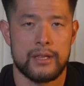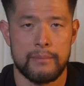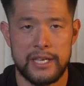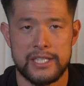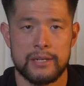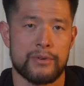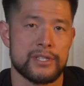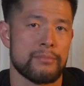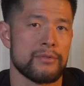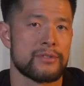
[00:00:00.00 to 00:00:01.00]
The basic
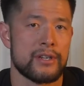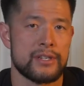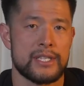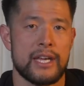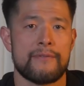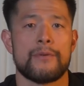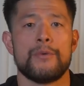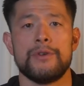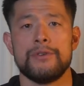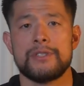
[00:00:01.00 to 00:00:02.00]
principle to understand for
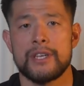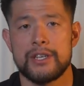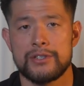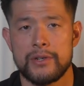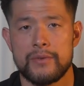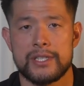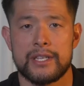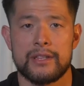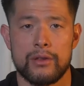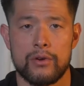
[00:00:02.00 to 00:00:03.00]
reducing injury risk
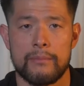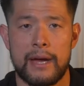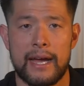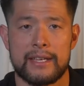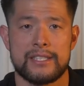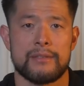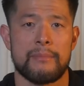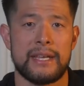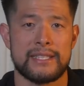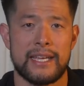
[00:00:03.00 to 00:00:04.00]
in the lower back is to
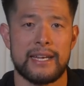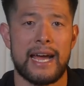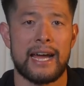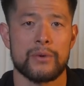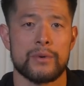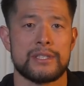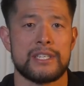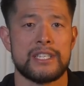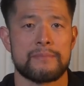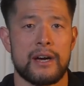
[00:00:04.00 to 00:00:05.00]
maintain adequate
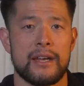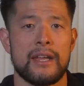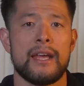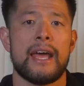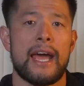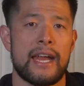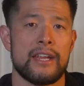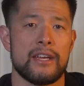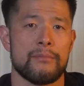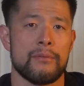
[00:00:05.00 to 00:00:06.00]
T-spine and
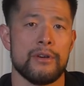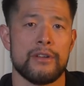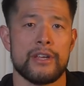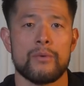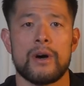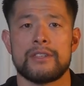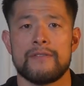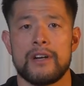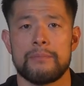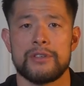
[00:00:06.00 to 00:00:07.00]
hip mobility while
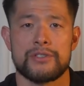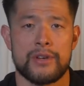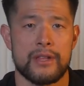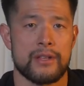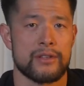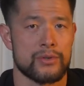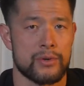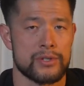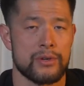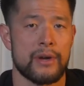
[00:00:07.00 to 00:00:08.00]
developing strength in the
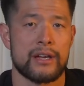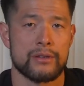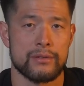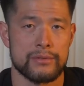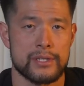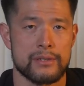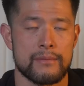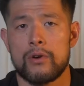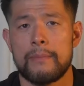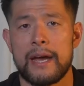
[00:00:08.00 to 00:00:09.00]
torso and glutes.
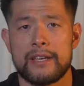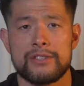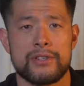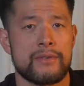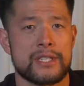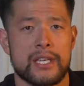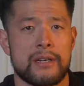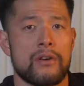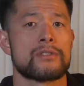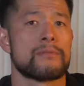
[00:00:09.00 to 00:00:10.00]
Lower back injury risk
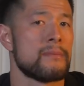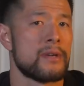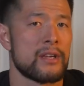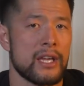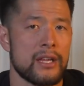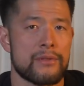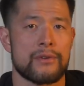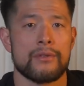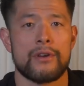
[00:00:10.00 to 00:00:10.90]
can also be mitigated through